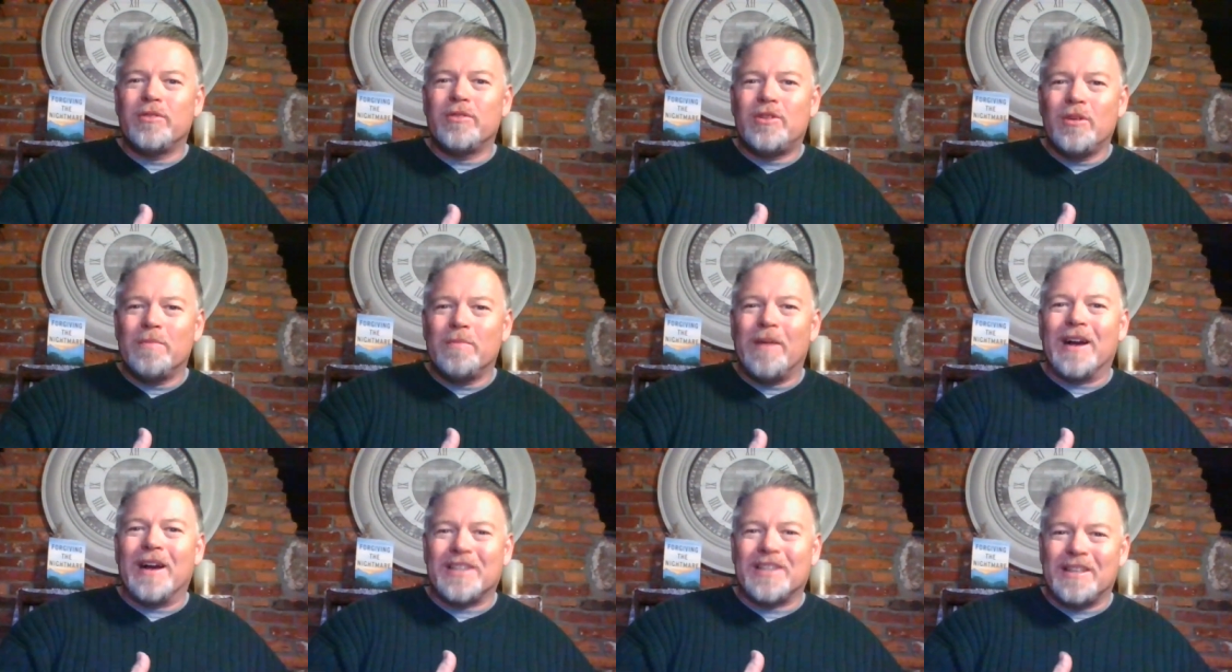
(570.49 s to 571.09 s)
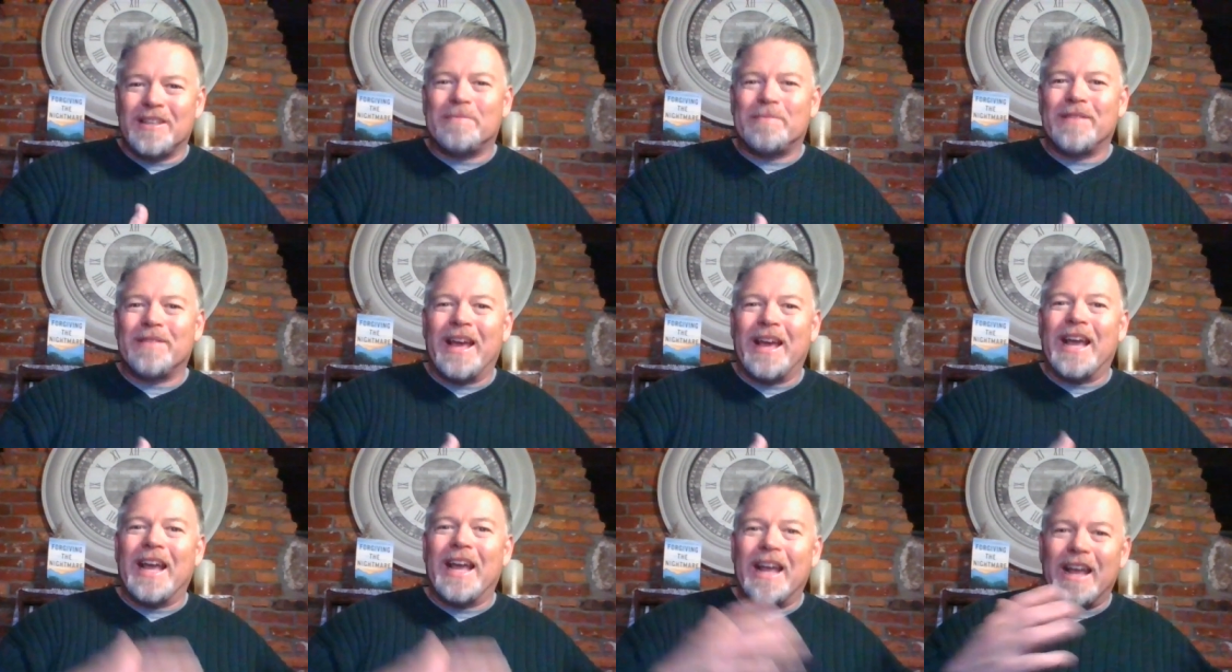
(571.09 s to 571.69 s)
threw two bucks in the
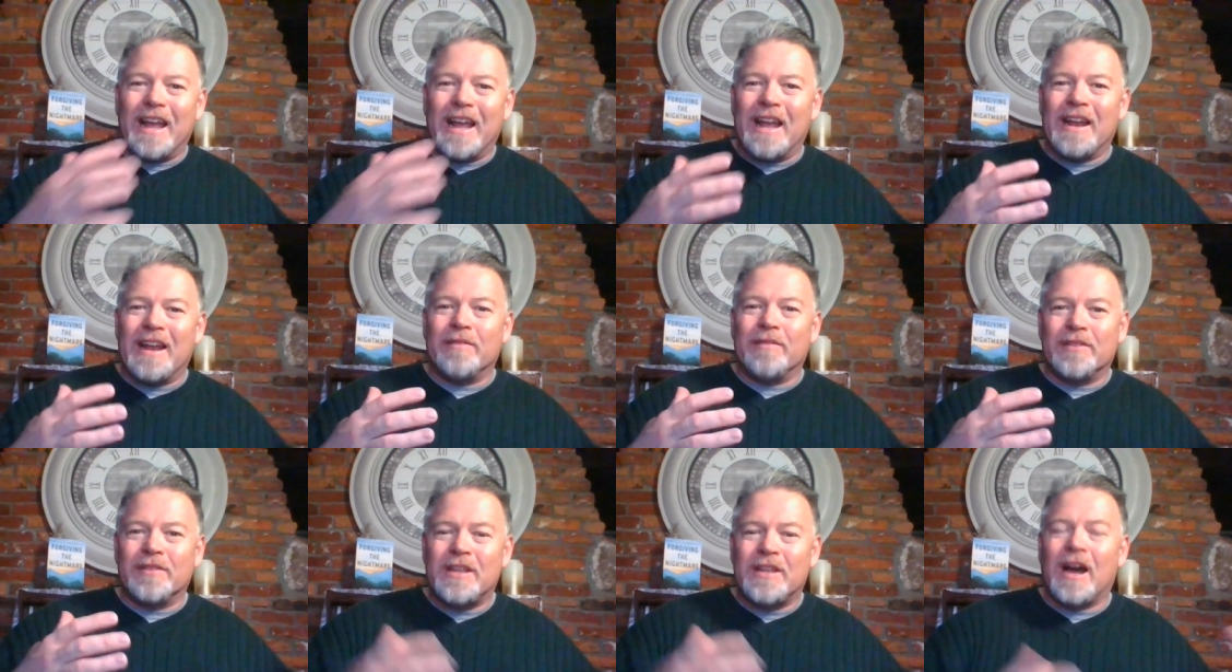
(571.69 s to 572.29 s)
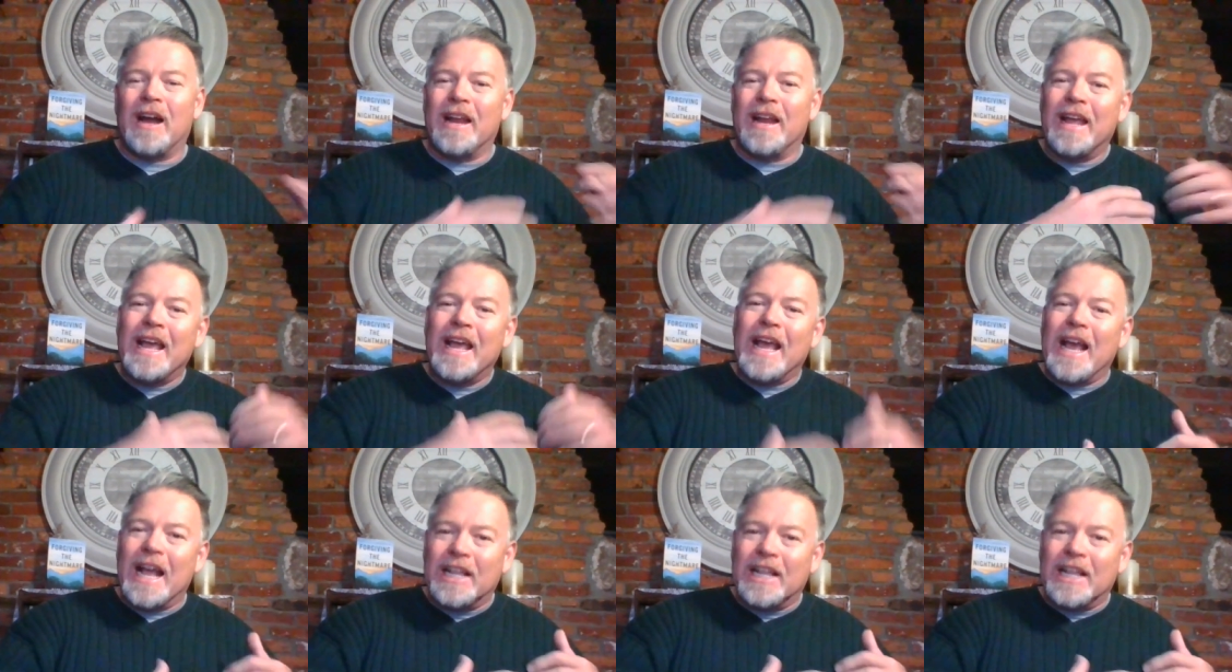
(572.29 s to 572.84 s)
plate, and it was done.